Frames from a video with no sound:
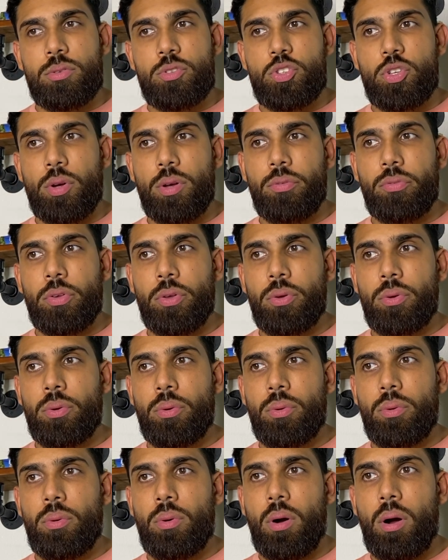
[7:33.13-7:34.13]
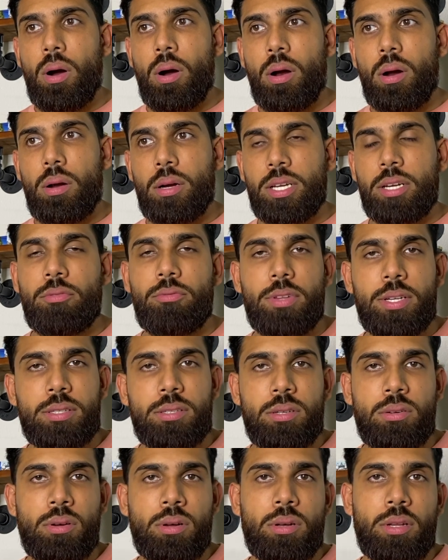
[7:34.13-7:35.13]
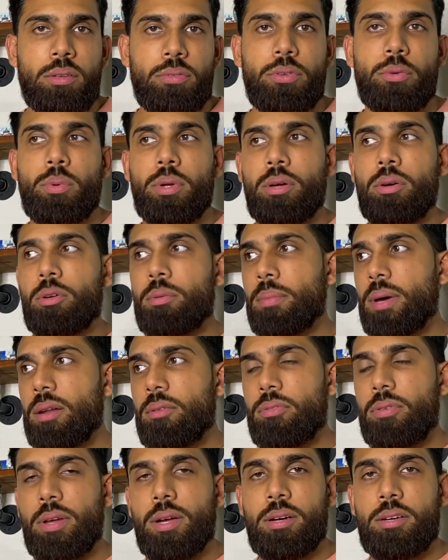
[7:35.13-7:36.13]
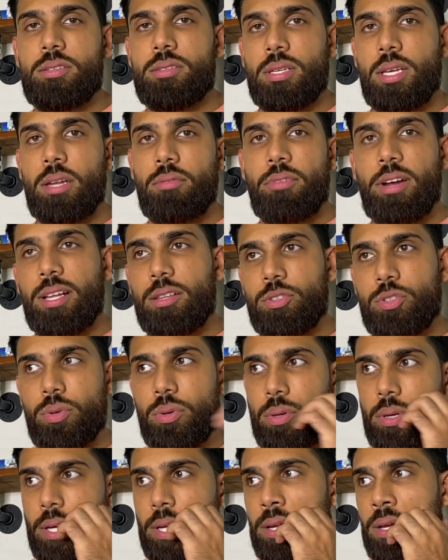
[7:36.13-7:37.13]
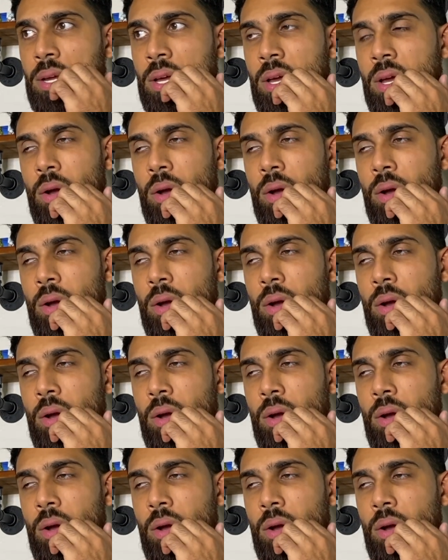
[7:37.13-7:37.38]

So if you are conflicted on if you want to go to med affairs and regulatory,